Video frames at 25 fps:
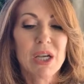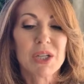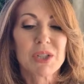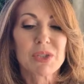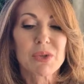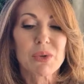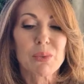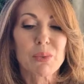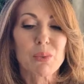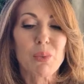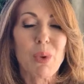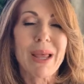
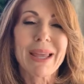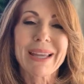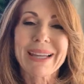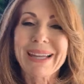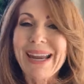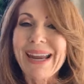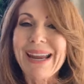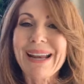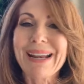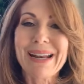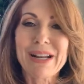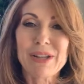So while I
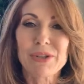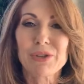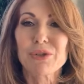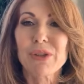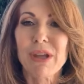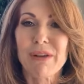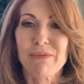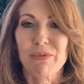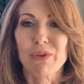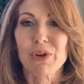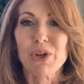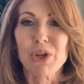can't
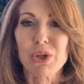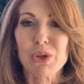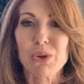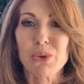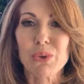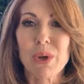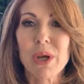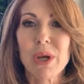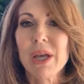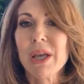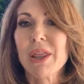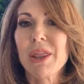answer that for
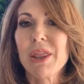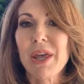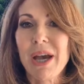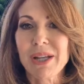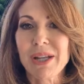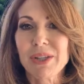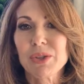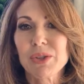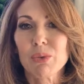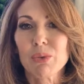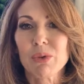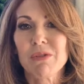you,
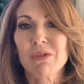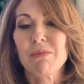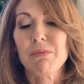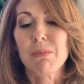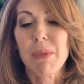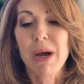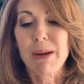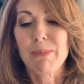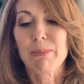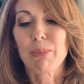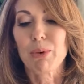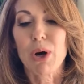that's sort of
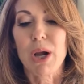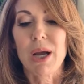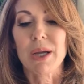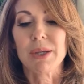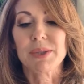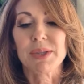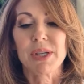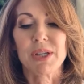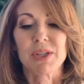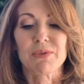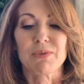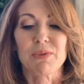my
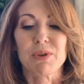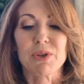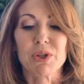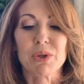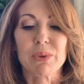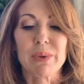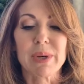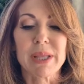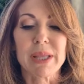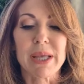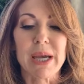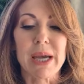process for
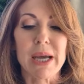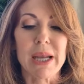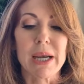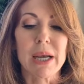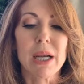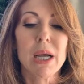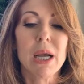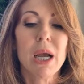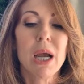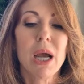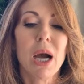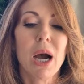doing that.